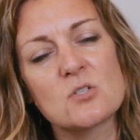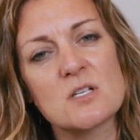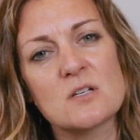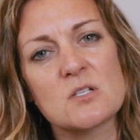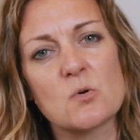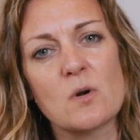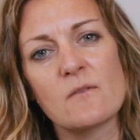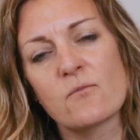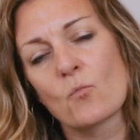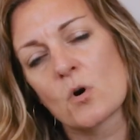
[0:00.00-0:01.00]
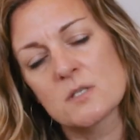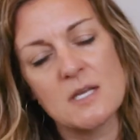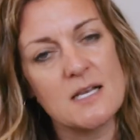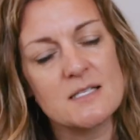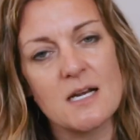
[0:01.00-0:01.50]
just a sort of worst
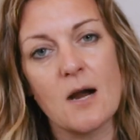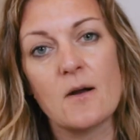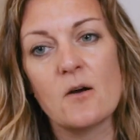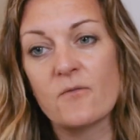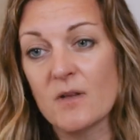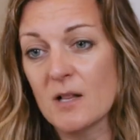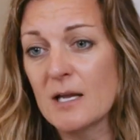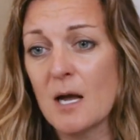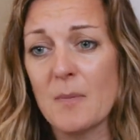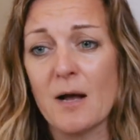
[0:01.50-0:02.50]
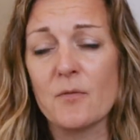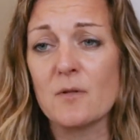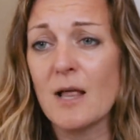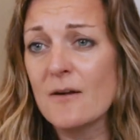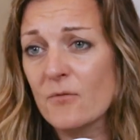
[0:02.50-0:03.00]
case scenario feeling about
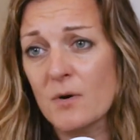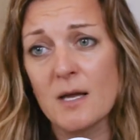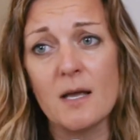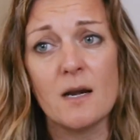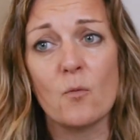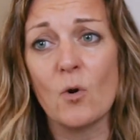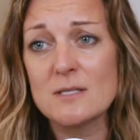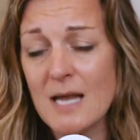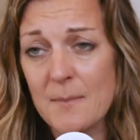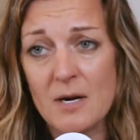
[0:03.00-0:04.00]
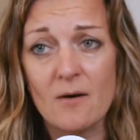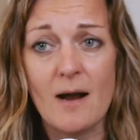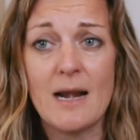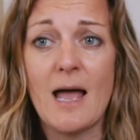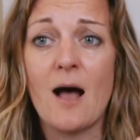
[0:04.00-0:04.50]
the life we're in and what's happening
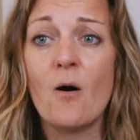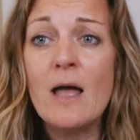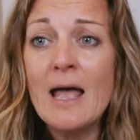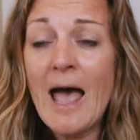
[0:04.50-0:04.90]
right now.